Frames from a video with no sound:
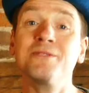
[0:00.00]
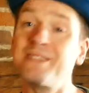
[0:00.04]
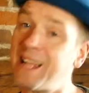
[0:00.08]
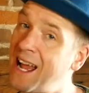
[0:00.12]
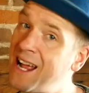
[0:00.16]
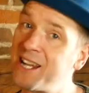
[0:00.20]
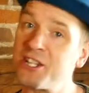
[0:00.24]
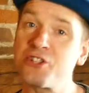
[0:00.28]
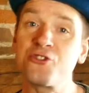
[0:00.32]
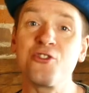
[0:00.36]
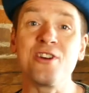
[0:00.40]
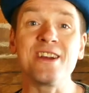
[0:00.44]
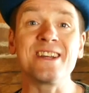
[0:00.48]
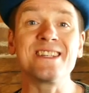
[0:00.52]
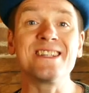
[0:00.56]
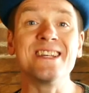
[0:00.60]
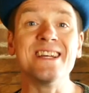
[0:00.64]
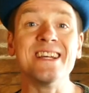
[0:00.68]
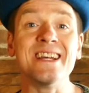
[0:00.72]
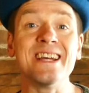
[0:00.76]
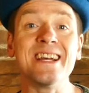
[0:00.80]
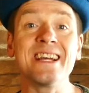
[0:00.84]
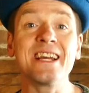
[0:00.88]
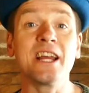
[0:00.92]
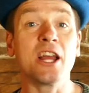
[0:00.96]
Dan Trix
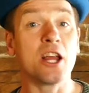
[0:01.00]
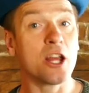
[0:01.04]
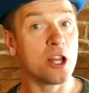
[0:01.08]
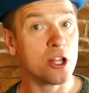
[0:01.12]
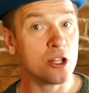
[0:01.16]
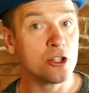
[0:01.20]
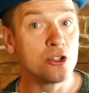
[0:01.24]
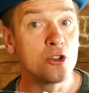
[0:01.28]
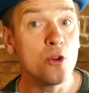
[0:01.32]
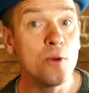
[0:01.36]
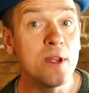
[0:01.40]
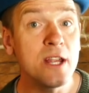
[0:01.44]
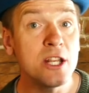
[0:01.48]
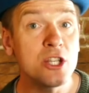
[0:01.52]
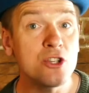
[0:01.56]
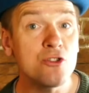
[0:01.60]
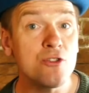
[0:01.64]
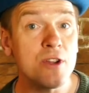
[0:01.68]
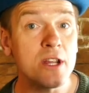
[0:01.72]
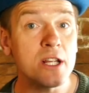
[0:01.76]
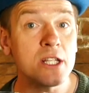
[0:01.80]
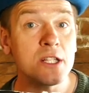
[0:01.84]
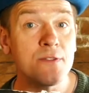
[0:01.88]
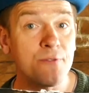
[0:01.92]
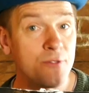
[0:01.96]
here, doing
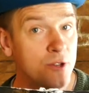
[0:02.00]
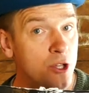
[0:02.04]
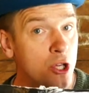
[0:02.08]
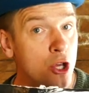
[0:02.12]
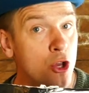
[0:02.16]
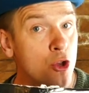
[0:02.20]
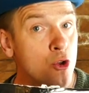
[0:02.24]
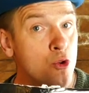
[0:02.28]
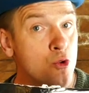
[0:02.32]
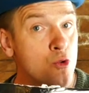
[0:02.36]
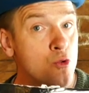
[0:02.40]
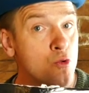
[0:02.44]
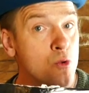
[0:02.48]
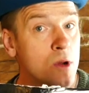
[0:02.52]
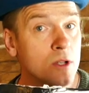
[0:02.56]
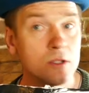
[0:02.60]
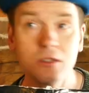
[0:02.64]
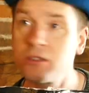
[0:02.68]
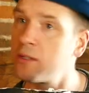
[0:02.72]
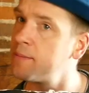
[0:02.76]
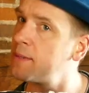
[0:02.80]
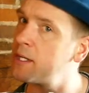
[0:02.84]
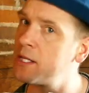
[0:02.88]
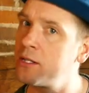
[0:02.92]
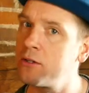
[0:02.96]
tricks for you
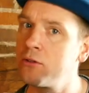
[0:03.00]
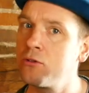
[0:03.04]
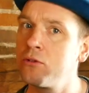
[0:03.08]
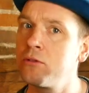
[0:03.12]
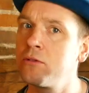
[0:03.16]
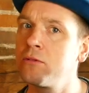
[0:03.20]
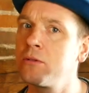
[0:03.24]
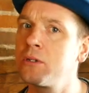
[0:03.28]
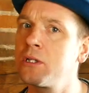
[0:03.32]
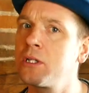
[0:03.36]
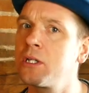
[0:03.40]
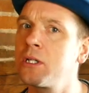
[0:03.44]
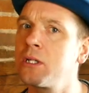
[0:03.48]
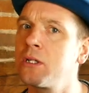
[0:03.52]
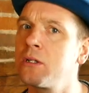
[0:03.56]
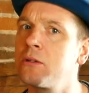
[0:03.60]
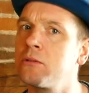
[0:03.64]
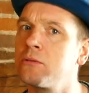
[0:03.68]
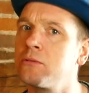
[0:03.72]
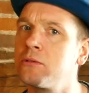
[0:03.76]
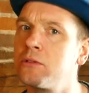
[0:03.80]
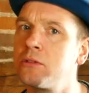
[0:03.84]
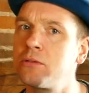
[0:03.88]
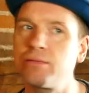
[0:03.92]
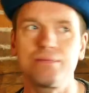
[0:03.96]
to make your
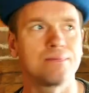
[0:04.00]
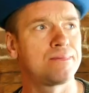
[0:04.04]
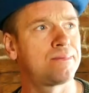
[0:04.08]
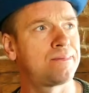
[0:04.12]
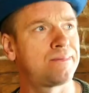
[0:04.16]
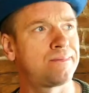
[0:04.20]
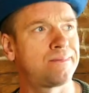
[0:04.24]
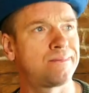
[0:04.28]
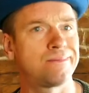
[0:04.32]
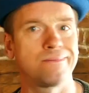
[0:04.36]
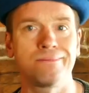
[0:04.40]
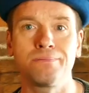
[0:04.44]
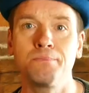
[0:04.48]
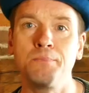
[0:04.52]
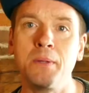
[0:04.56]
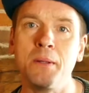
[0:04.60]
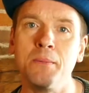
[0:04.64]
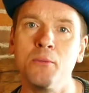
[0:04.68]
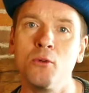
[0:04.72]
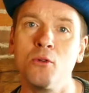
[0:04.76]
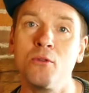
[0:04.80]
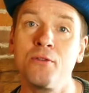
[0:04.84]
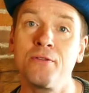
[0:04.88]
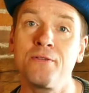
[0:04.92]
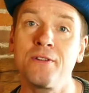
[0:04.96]
world a bit
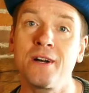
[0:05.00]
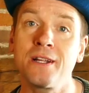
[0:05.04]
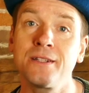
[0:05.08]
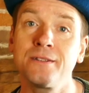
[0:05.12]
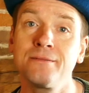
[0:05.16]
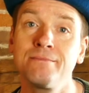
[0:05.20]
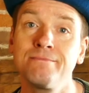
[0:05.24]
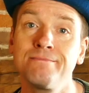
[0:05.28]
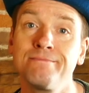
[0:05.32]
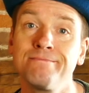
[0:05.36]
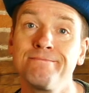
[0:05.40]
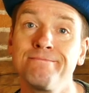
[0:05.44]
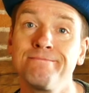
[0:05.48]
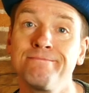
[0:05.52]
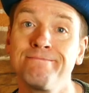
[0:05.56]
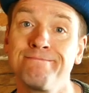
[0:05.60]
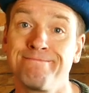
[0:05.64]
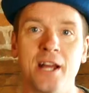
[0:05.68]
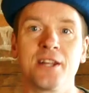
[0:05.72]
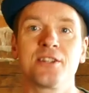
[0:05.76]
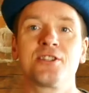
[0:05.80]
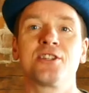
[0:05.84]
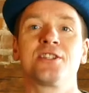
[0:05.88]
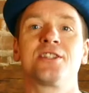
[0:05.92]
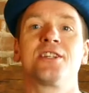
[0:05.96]
more fun.
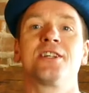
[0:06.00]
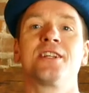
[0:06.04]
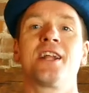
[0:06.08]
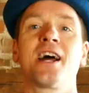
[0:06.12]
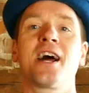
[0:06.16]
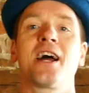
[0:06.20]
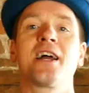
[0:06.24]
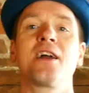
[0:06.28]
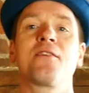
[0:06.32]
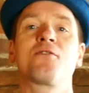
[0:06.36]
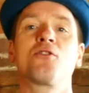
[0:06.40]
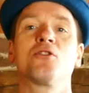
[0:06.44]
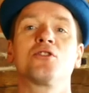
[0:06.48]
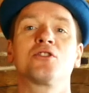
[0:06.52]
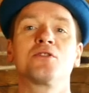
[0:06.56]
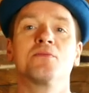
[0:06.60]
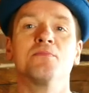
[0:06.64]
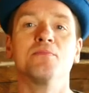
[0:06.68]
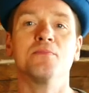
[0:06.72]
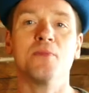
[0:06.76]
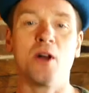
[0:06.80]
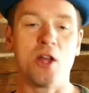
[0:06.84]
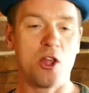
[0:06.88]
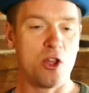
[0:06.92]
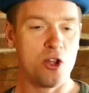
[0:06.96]
So today I've got
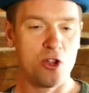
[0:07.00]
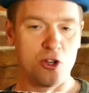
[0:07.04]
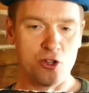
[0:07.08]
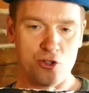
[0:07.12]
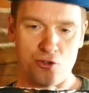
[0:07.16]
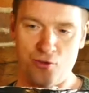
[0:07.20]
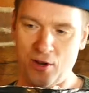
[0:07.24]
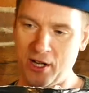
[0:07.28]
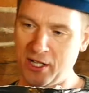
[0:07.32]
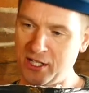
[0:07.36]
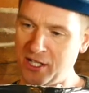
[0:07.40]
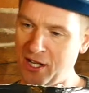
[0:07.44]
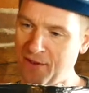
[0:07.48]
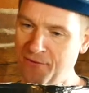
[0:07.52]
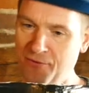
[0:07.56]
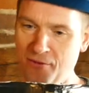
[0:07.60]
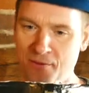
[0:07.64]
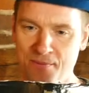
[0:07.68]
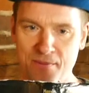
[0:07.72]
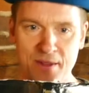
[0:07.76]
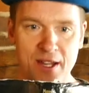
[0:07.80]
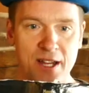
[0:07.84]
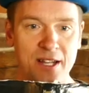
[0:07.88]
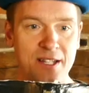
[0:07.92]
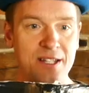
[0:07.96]
some tricks from
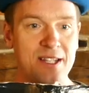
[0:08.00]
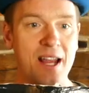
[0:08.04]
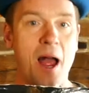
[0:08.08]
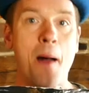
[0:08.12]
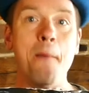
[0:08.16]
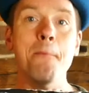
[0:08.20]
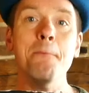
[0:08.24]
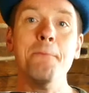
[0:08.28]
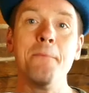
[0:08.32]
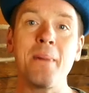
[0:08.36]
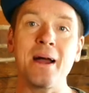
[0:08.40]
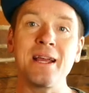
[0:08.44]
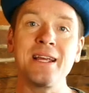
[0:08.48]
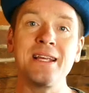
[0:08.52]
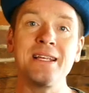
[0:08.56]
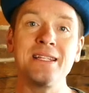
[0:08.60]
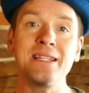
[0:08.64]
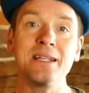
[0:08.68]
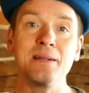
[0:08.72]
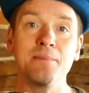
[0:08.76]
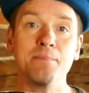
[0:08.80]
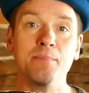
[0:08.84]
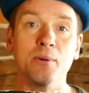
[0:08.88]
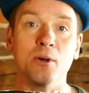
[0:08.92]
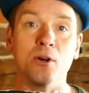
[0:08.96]
this
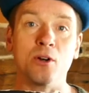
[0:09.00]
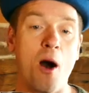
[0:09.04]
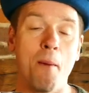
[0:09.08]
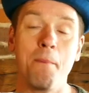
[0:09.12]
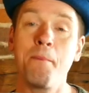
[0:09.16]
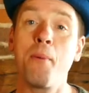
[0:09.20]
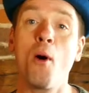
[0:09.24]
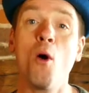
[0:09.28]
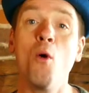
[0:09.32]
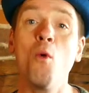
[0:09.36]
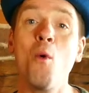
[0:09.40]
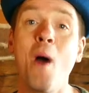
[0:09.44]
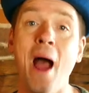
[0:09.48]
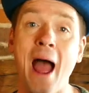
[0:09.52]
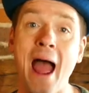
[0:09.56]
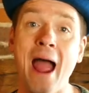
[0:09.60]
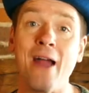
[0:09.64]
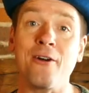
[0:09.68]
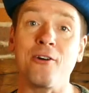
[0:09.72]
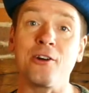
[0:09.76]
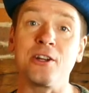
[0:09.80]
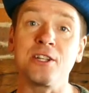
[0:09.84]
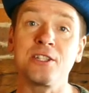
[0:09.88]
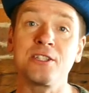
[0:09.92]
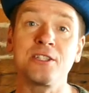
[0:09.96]
amazing book, Paul
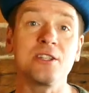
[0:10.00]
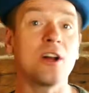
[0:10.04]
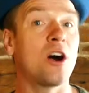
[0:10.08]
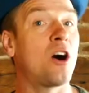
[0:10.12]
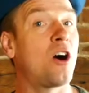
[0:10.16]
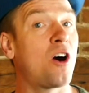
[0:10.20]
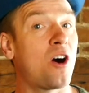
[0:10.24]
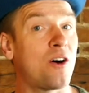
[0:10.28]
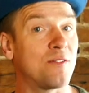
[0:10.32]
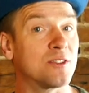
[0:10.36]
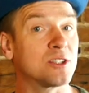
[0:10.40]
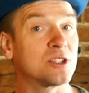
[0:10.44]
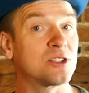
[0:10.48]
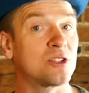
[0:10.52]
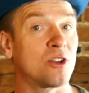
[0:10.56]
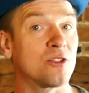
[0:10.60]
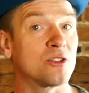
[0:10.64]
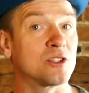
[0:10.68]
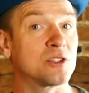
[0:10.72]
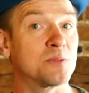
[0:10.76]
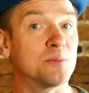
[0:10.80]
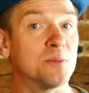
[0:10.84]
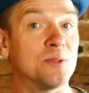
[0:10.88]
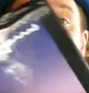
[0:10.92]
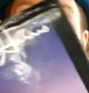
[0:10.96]
Harris, Art of
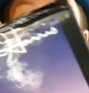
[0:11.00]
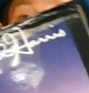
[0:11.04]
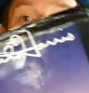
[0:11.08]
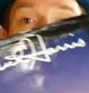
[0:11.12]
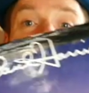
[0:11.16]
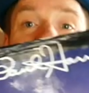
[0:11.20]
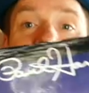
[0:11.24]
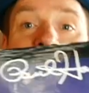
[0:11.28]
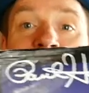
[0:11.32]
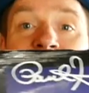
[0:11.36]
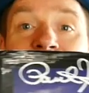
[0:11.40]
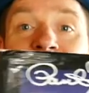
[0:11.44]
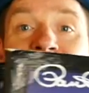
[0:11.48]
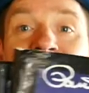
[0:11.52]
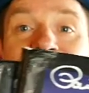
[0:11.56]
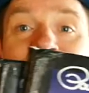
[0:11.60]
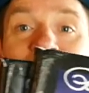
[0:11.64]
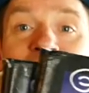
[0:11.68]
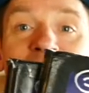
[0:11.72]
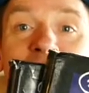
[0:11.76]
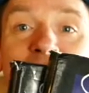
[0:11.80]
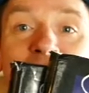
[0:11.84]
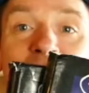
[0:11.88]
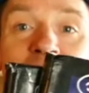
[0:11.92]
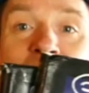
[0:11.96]
Astonishment.
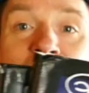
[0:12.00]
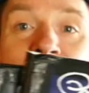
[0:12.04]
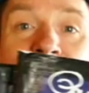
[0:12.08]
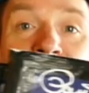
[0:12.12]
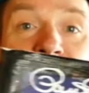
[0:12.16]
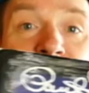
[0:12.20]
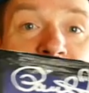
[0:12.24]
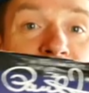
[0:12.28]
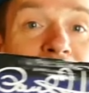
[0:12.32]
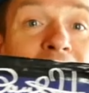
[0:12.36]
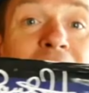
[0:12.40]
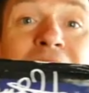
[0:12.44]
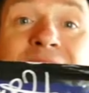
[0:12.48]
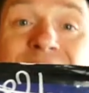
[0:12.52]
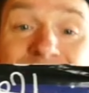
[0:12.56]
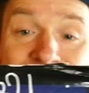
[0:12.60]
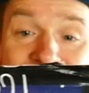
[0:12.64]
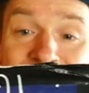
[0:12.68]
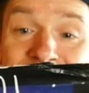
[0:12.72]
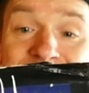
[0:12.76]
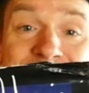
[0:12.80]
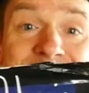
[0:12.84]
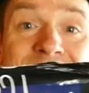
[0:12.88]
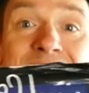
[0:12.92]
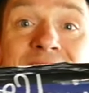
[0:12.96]
Stick around to
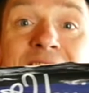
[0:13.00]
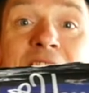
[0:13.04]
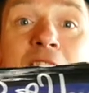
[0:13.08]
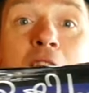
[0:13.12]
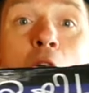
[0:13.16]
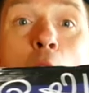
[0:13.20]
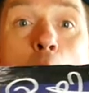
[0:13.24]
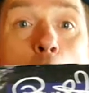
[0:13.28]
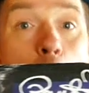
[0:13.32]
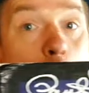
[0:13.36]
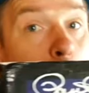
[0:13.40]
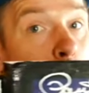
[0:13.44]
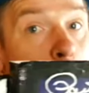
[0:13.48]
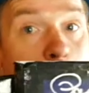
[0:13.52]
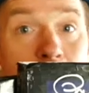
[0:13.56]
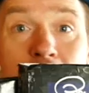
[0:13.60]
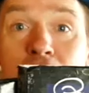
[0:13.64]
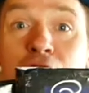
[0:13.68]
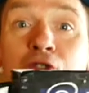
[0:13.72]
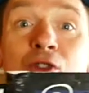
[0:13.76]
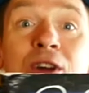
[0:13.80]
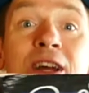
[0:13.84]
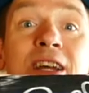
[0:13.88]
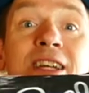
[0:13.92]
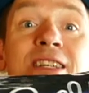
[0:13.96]
see what
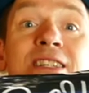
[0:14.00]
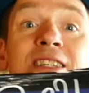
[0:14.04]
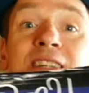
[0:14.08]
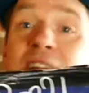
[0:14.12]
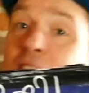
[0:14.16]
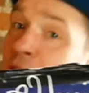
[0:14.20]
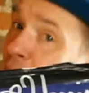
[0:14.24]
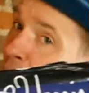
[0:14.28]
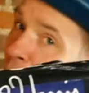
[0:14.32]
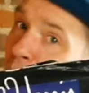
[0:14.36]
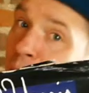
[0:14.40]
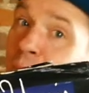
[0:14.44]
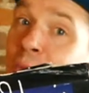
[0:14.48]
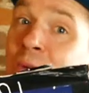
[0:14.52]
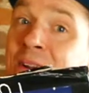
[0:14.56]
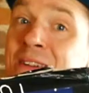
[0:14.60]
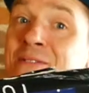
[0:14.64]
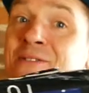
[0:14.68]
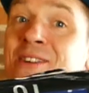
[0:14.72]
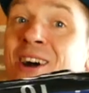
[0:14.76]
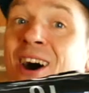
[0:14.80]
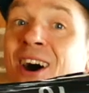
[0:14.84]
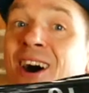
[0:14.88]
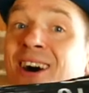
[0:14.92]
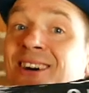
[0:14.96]
tricks we've
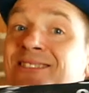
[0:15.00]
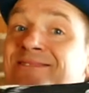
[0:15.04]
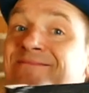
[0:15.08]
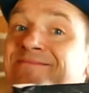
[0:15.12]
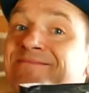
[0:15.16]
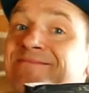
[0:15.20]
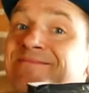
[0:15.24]
got.